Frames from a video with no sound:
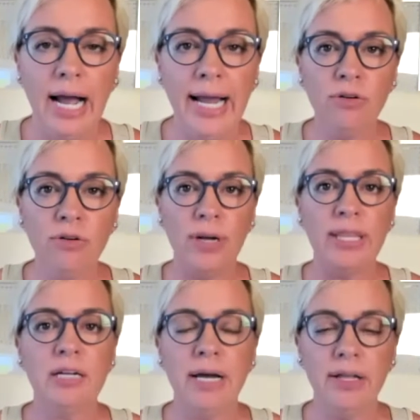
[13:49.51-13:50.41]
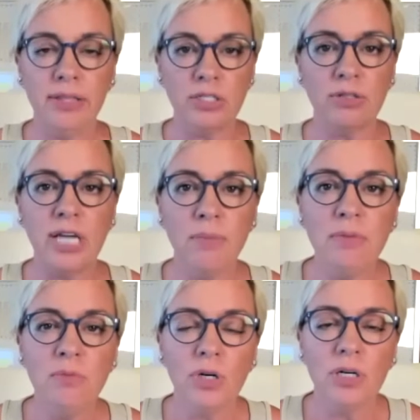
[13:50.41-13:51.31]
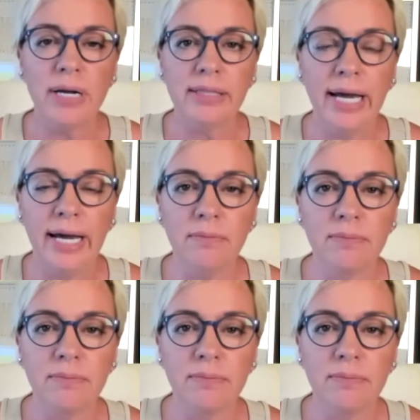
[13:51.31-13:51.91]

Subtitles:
I don't know anything about this. So tell me more about that.